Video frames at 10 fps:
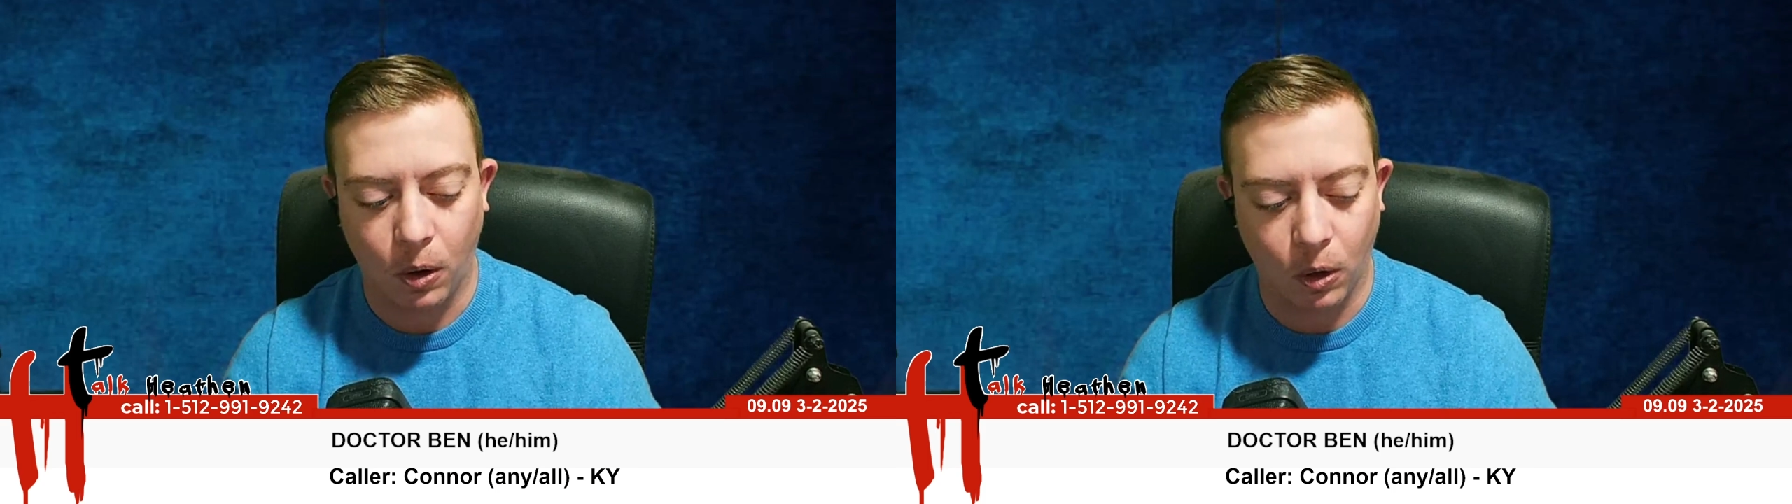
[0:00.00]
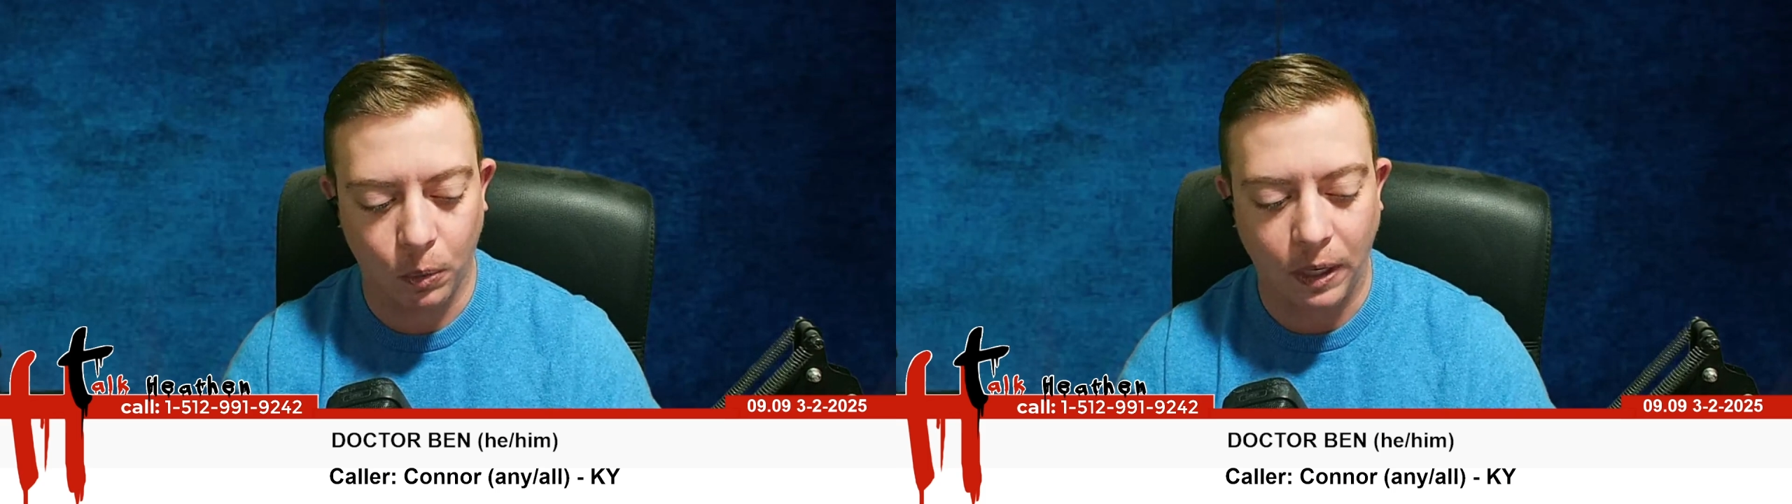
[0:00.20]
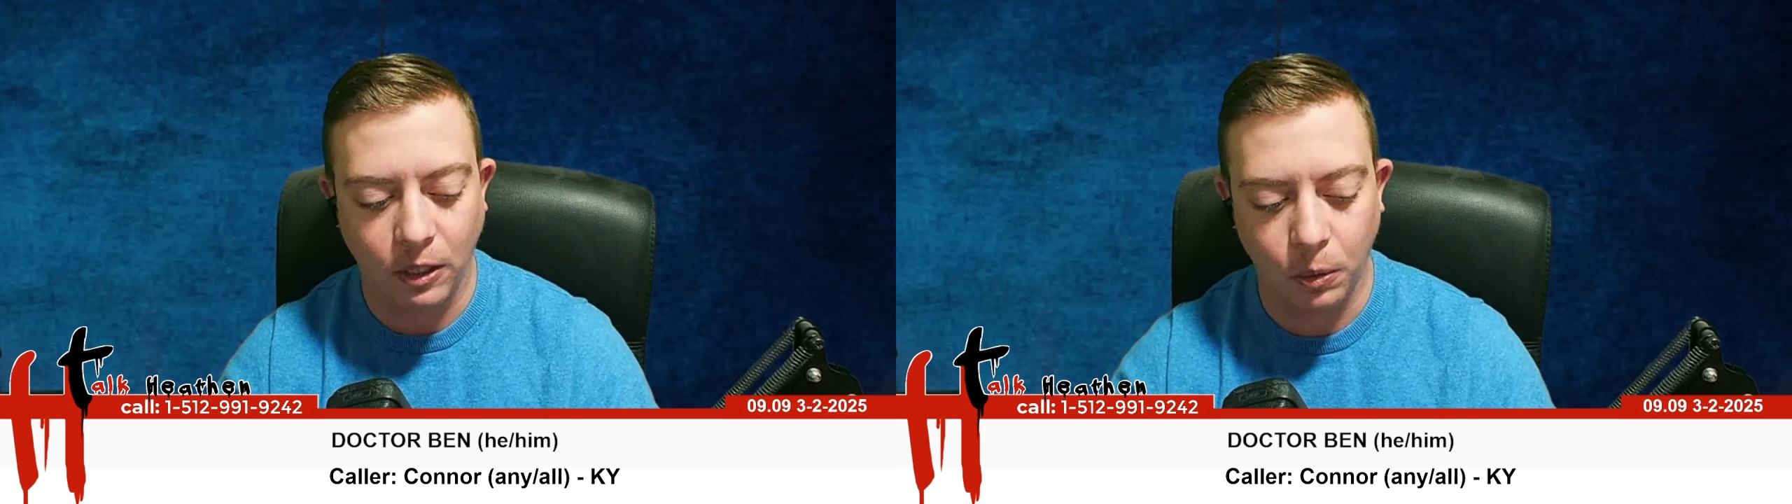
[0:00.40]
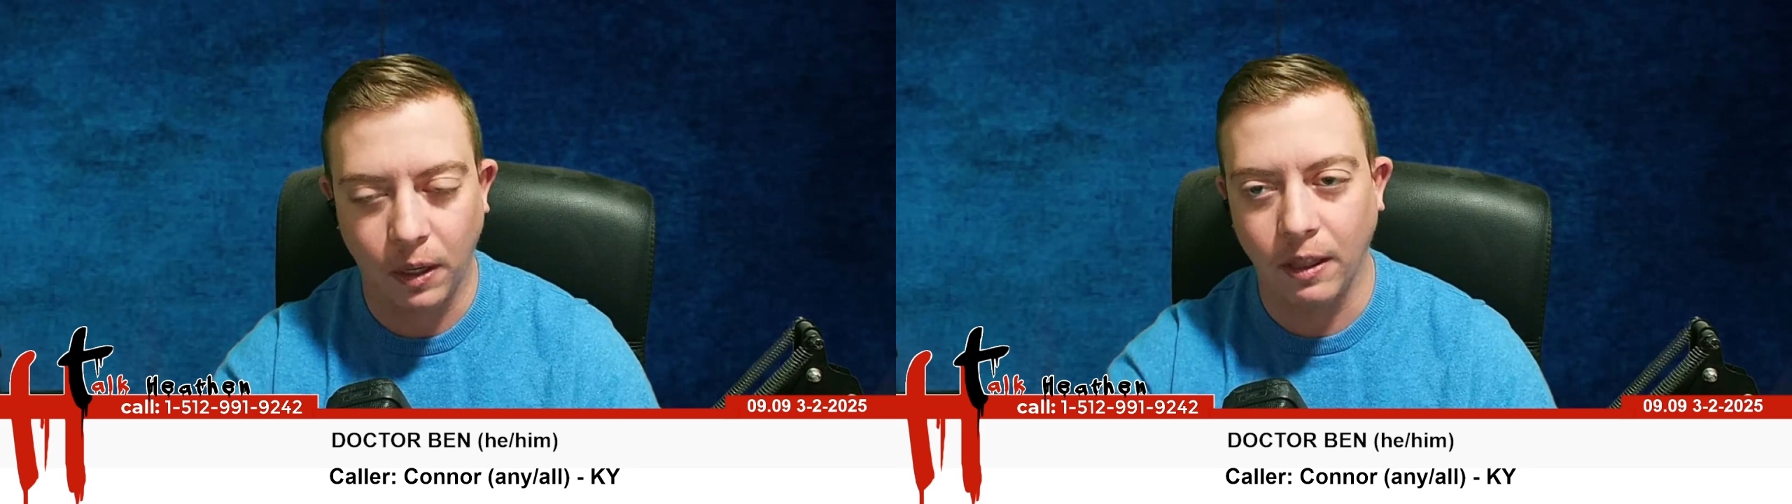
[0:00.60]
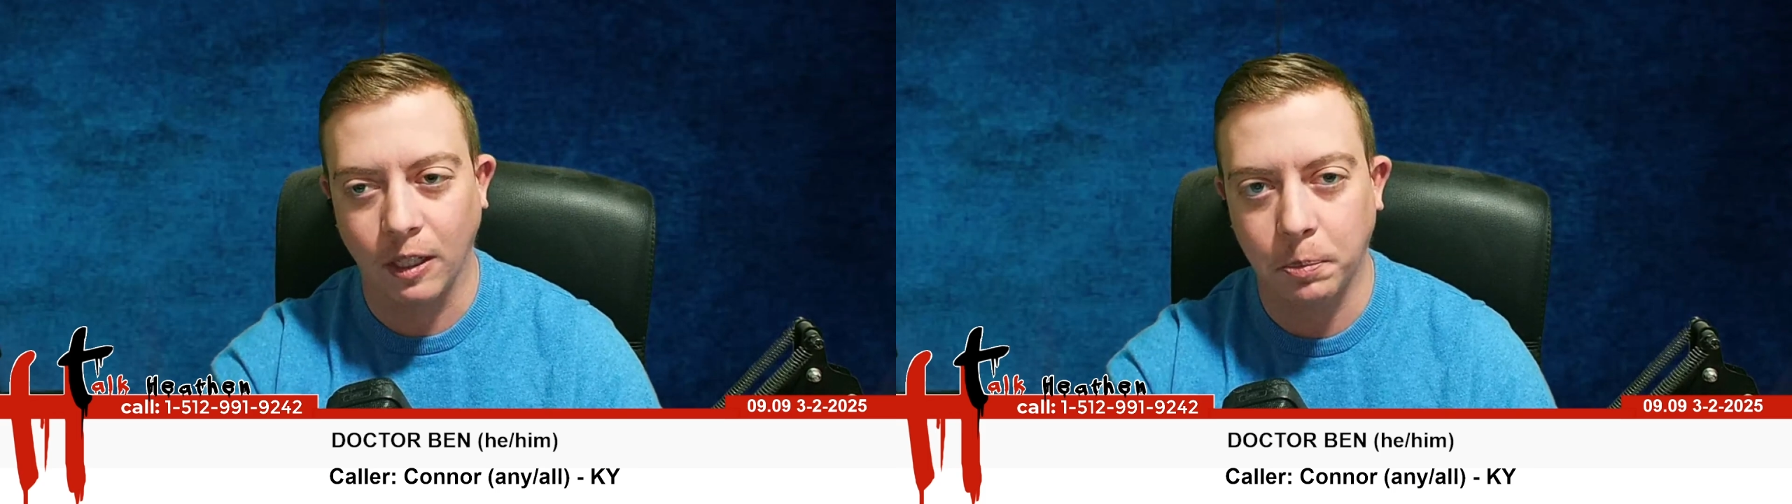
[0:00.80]
are we
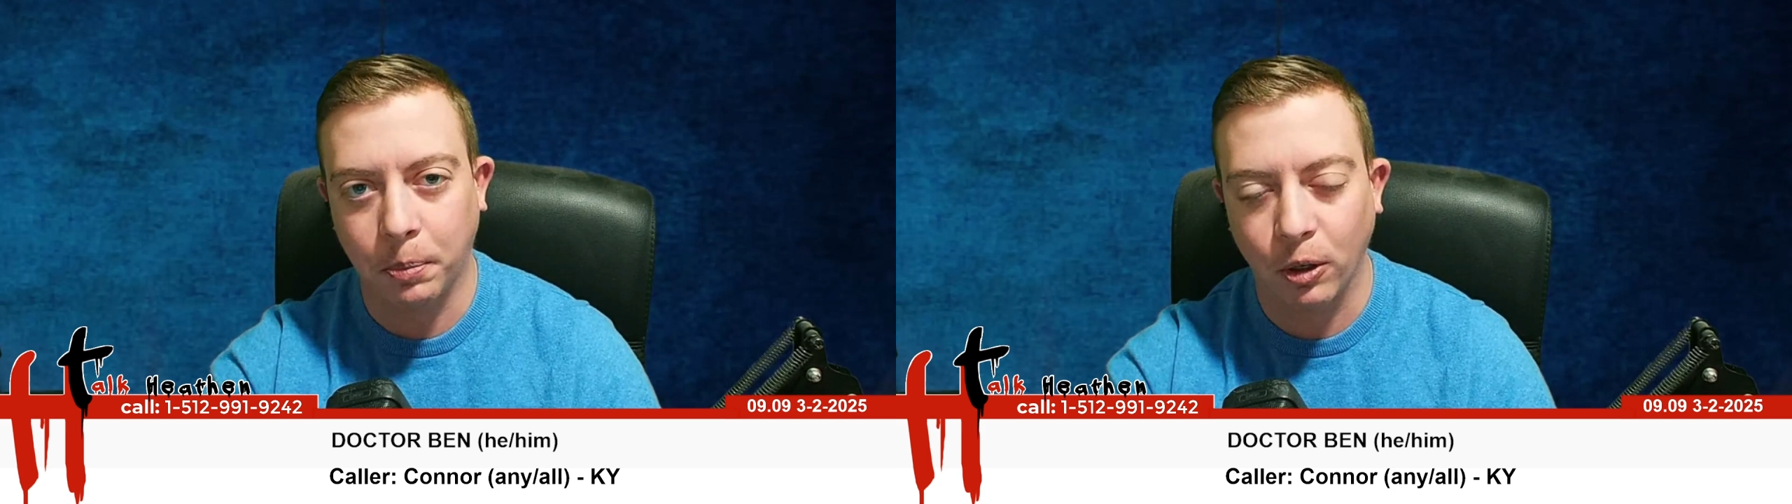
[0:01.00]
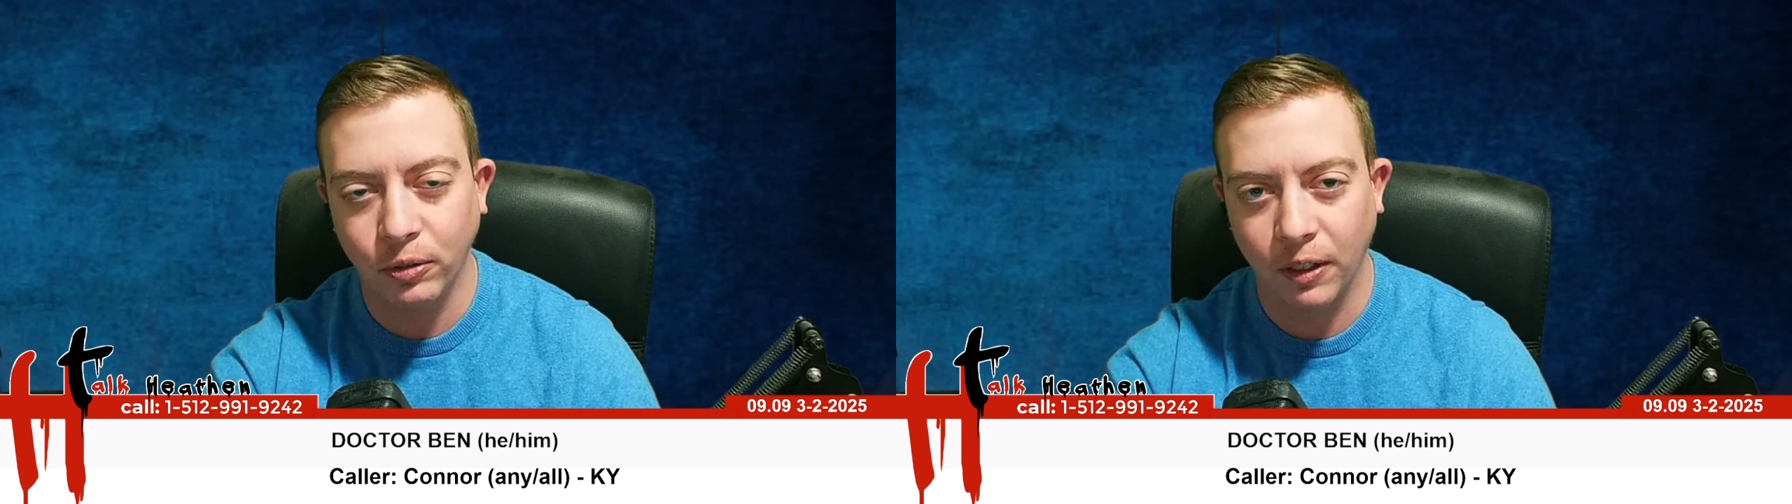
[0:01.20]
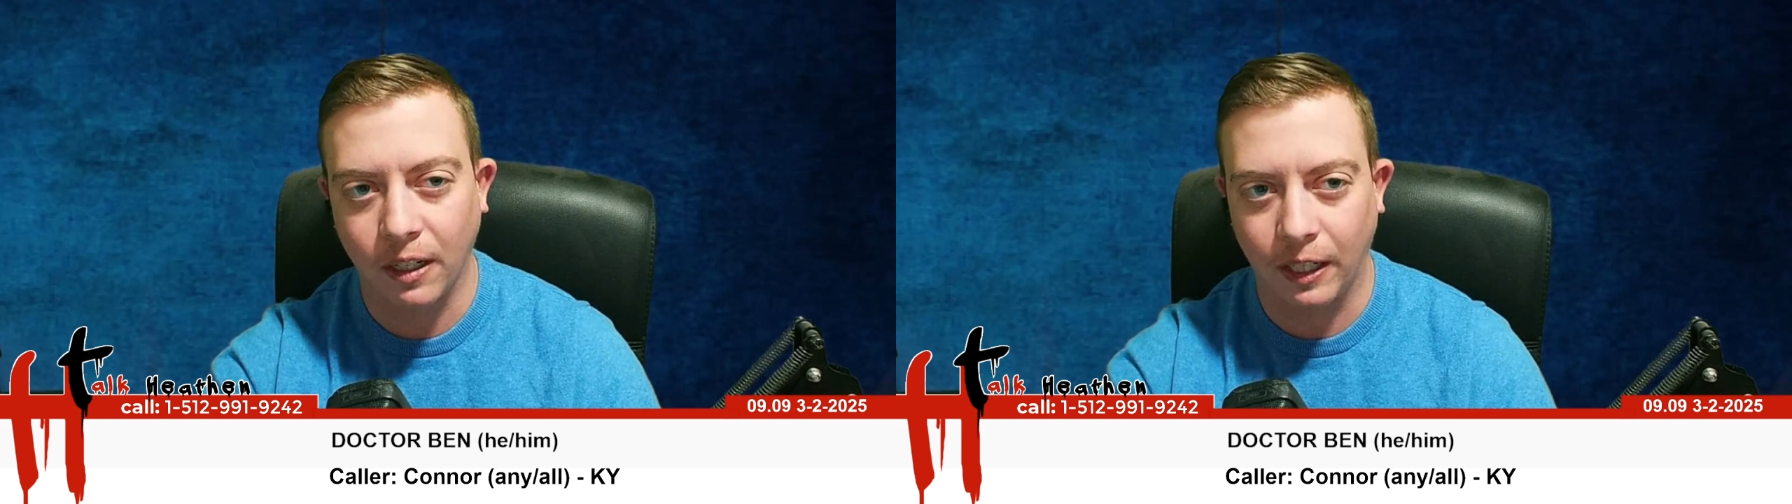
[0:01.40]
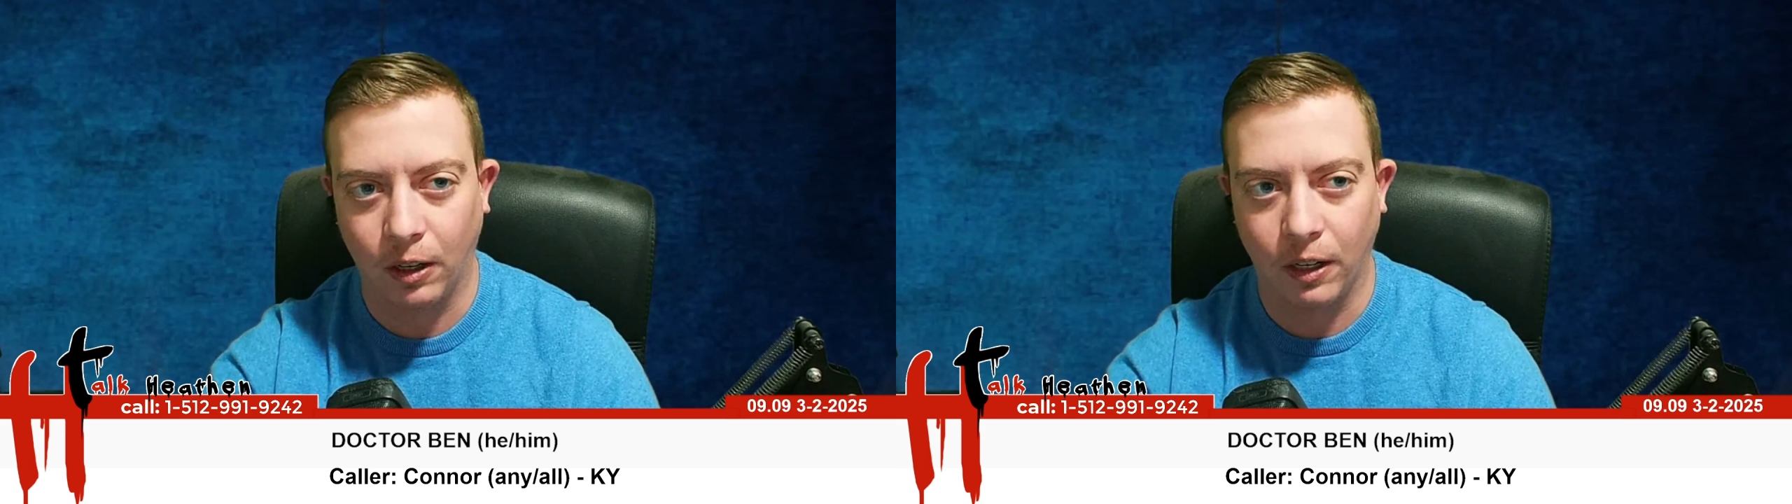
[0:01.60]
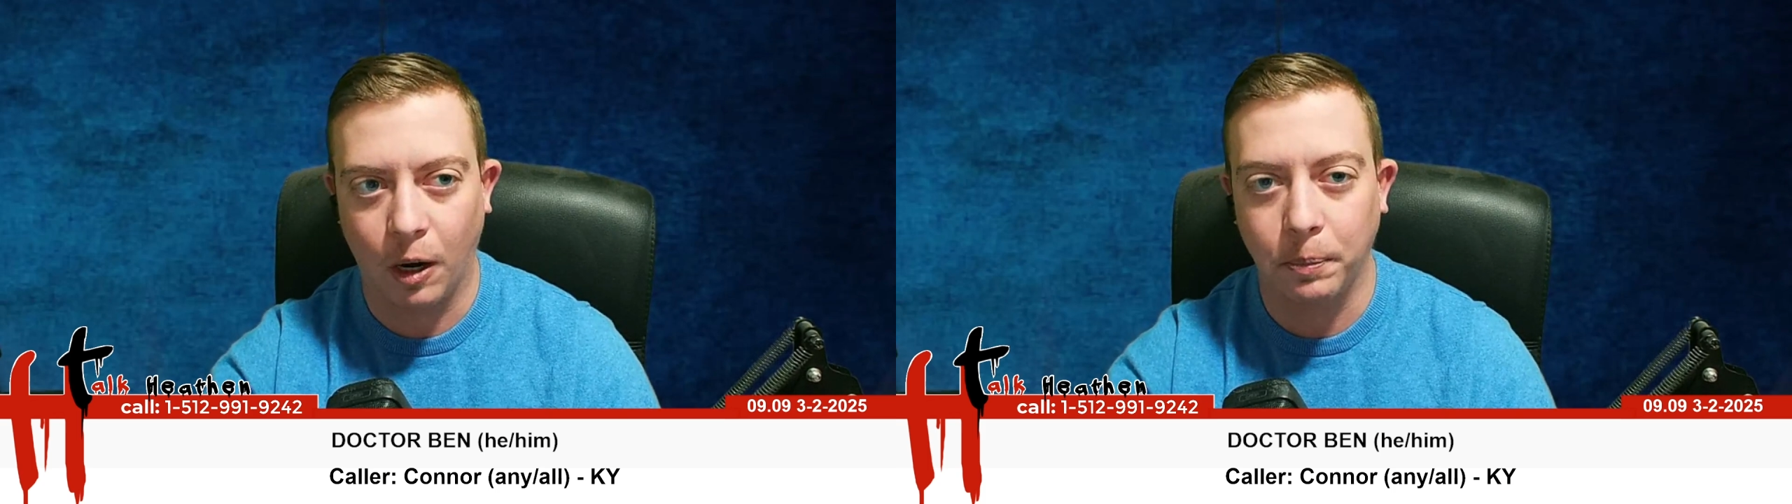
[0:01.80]
doing this perfectly
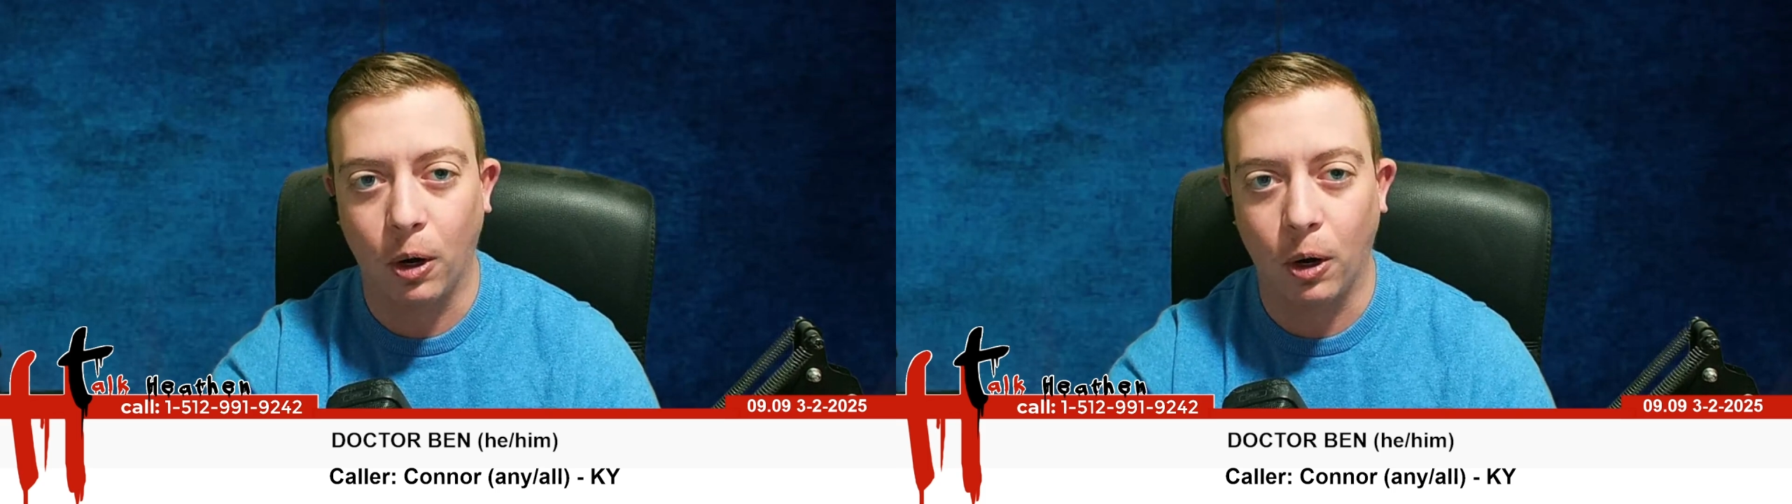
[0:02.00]
or not,